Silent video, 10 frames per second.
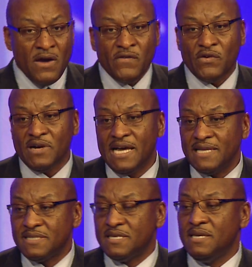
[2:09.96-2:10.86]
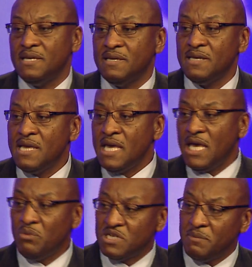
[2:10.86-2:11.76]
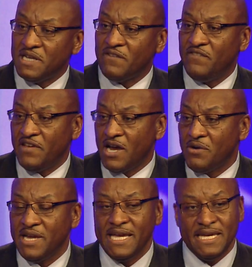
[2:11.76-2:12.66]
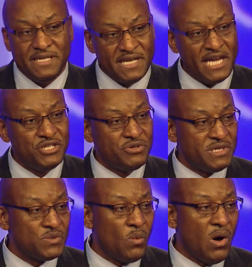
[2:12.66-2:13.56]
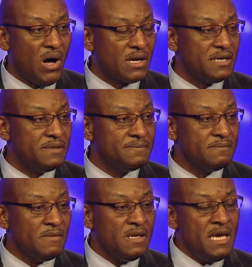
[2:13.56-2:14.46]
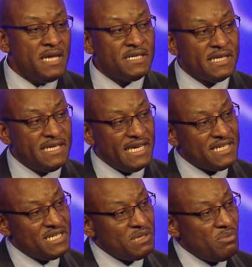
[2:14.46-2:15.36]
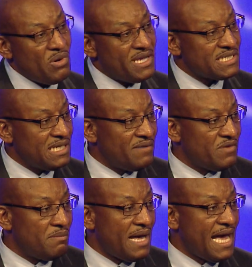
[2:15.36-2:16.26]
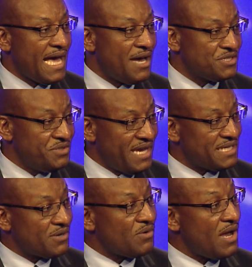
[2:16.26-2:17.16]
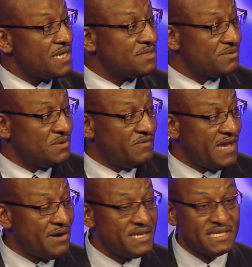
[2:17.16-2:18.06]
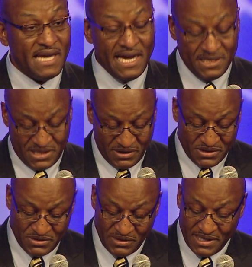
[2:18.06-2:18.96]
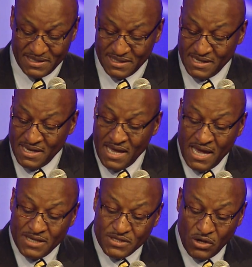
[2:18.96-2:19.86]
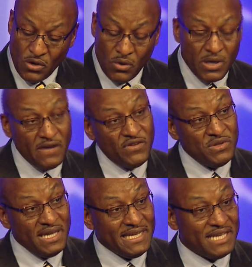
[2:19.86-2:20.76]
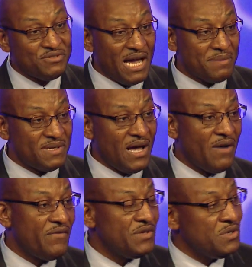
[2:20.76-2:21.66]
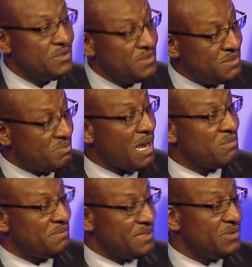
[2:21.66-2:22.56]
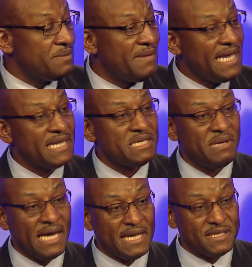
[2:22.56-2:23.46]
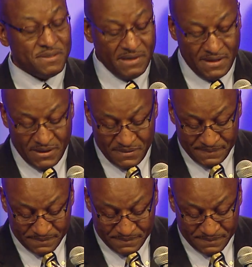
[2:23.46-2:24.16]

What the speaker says: For us, it would have been a very dangerous walk. To get to the Boys Club from my house, you had to cross through various gang territories. So if you didn't get dropped off, you probably wouldn't make it, to be honest with you.